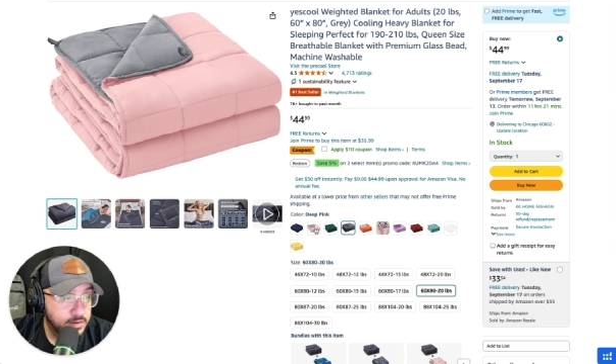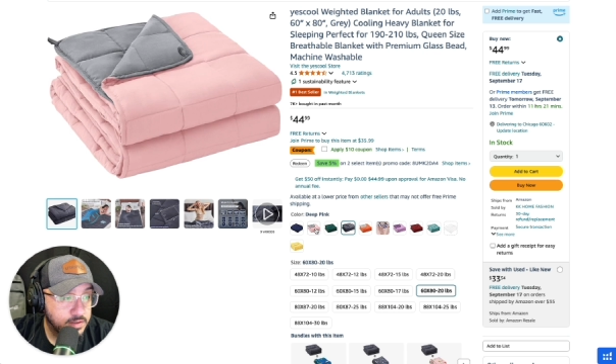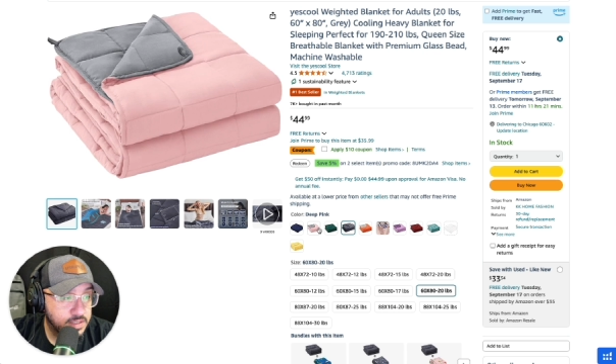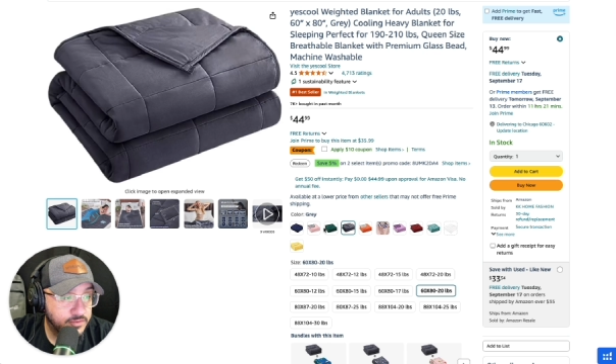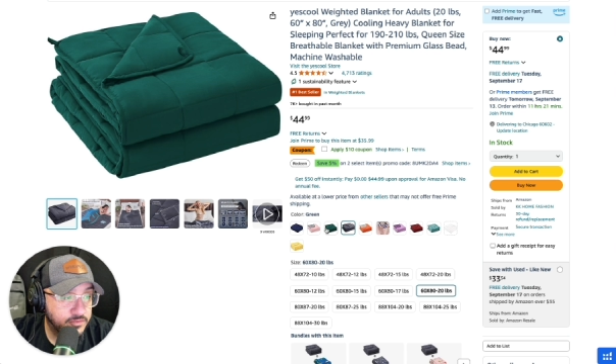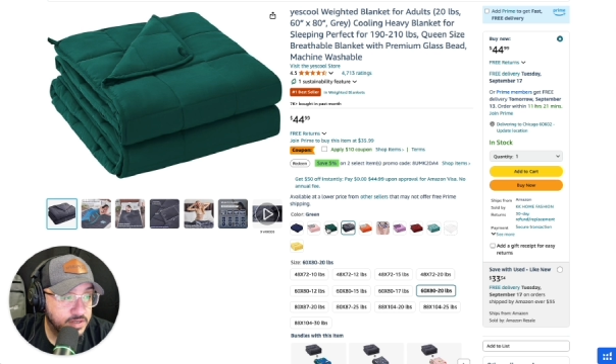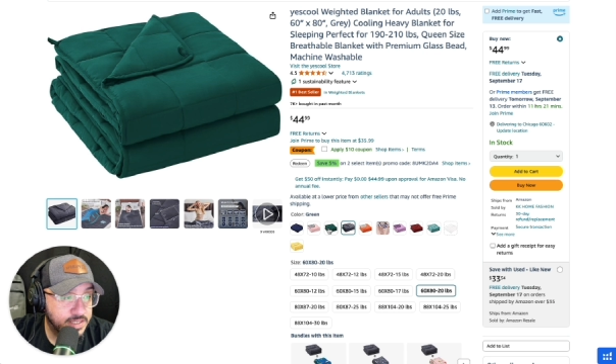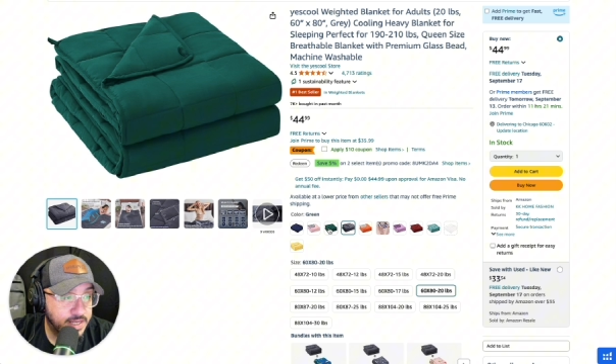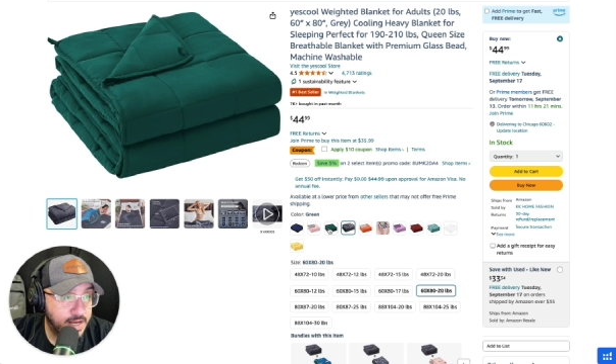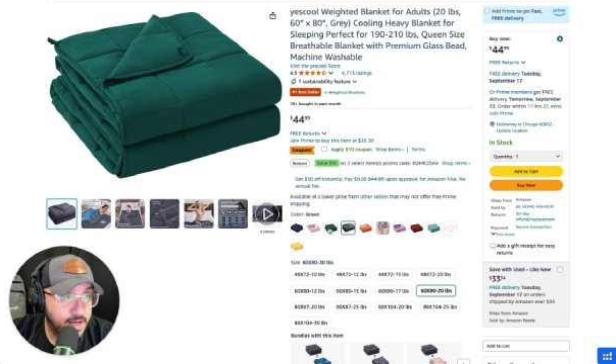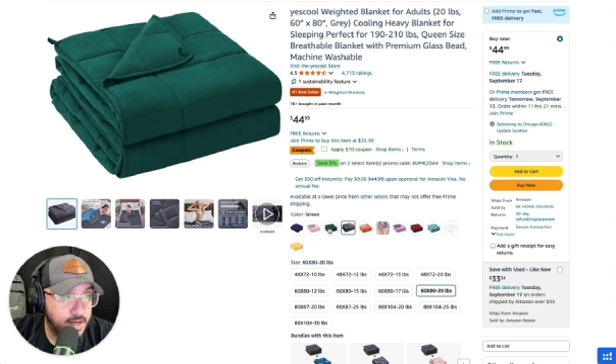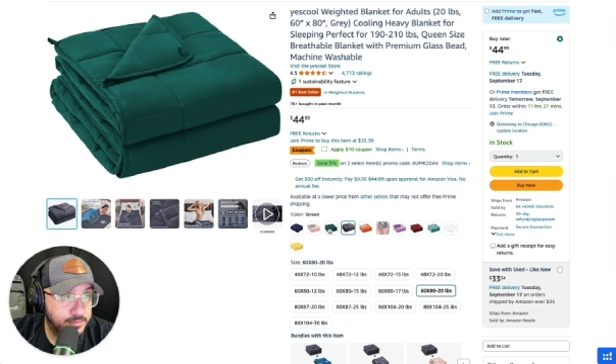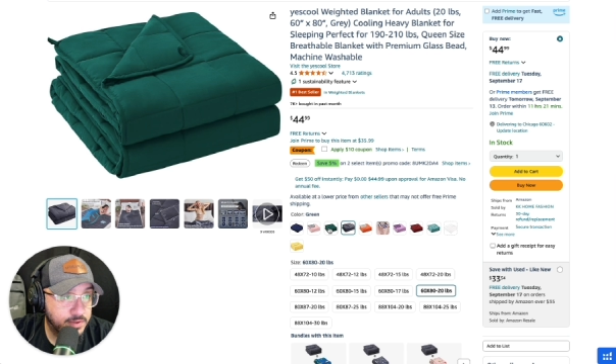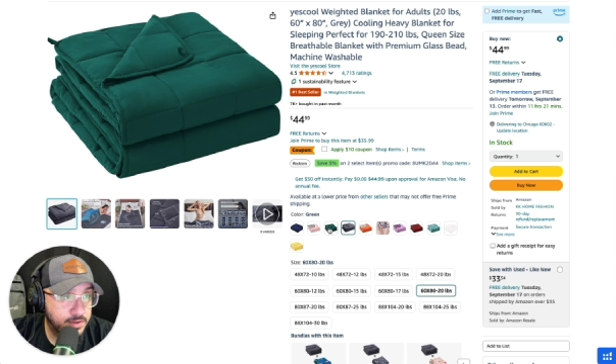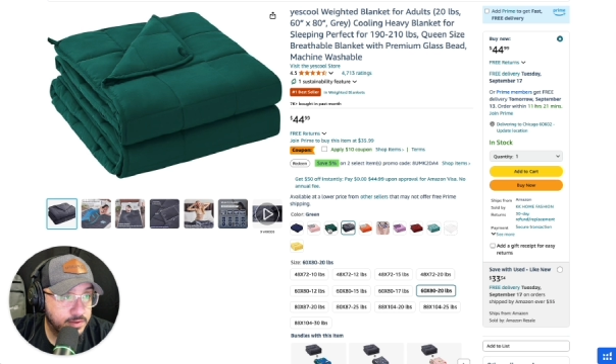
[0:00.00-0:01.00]
different
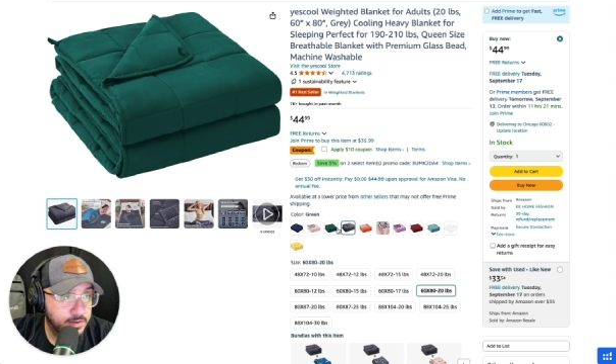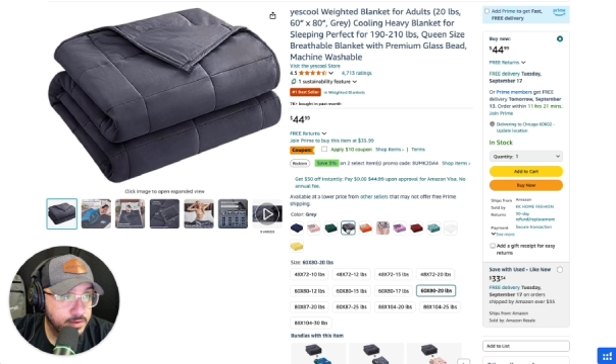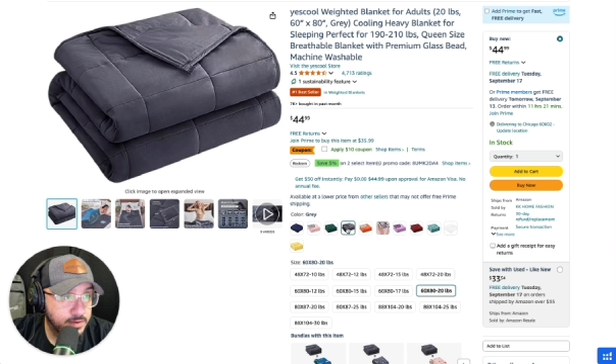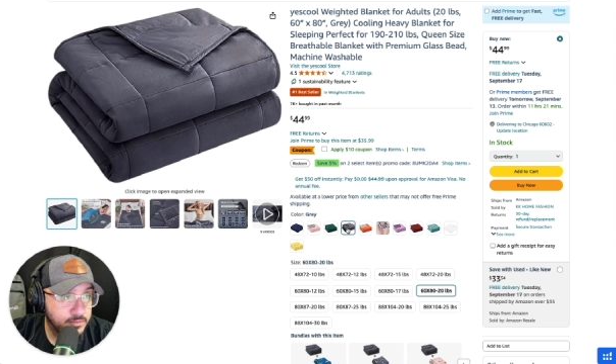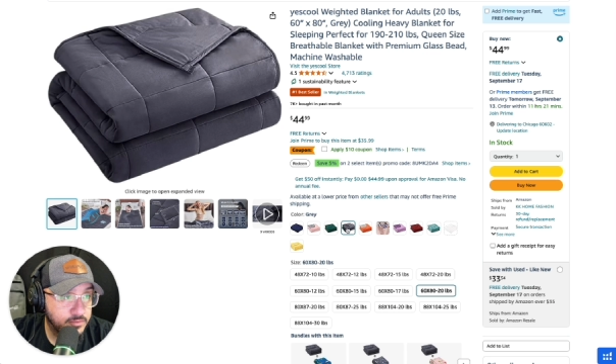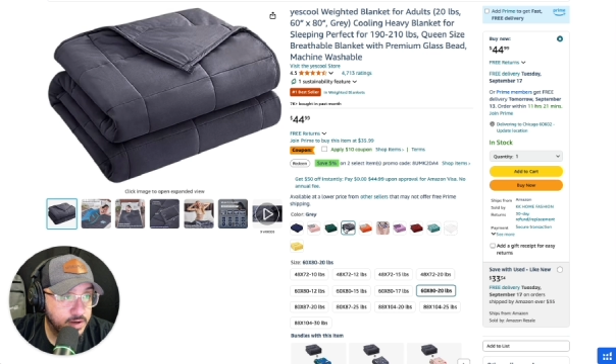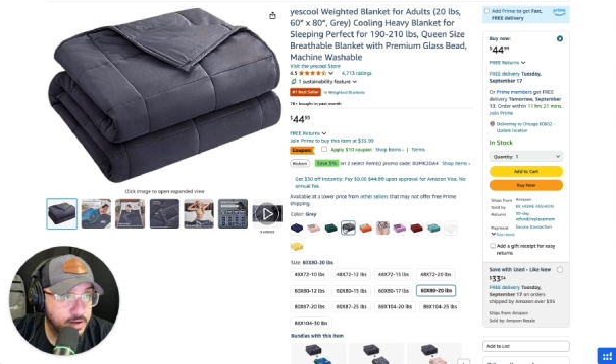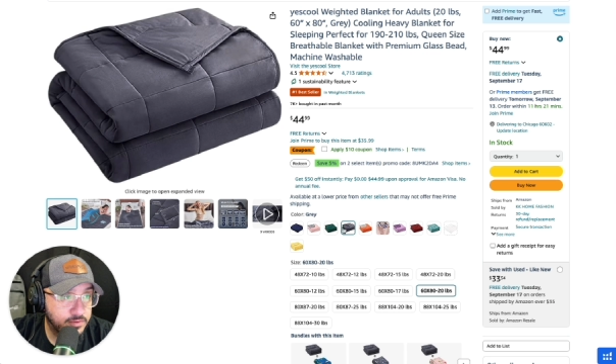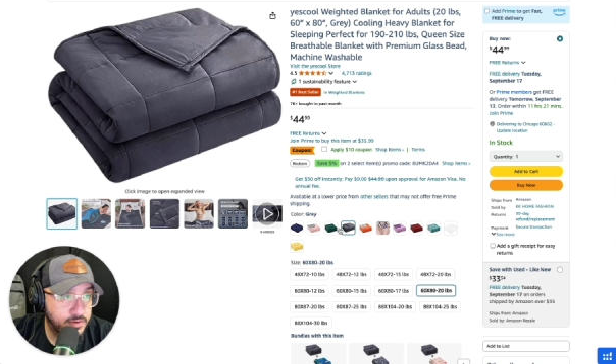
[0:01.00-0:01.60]
tabs, right?